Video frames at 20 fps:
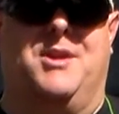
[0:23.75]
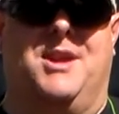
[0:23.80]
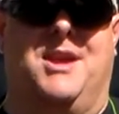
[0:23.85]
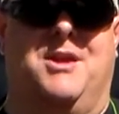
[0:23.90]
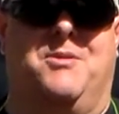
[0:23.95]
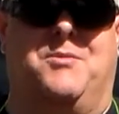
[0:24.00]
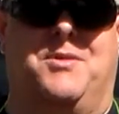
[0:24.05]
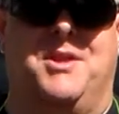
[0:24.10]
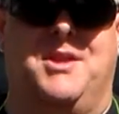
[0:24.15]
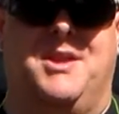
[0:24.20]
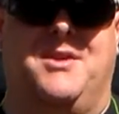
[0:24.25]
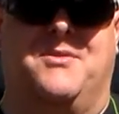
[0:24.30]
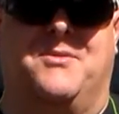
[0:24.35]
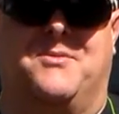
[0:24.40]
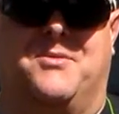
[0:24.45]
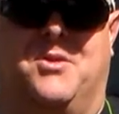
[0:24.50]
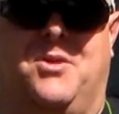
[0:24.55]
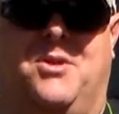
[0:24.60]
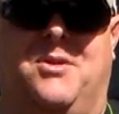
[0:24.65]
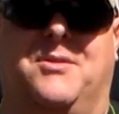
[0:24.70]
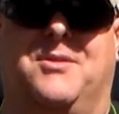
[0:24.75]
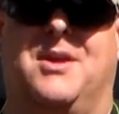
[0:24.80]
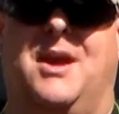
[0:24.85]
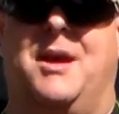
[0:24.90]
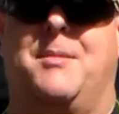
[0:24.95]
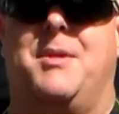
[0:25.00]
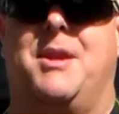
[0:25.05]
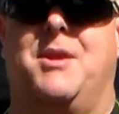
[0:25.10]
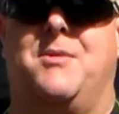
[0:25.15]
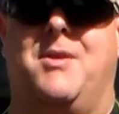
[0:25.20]
to get one of these for a long
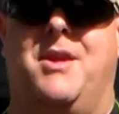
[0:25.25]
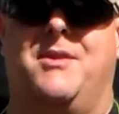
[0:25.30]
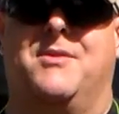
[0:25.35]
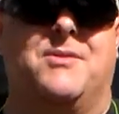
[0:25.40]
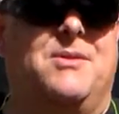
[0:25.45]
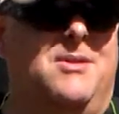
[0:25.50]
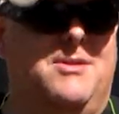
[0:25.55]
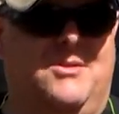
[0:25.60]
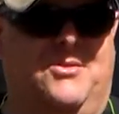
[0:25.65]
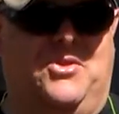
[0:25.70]
time anyways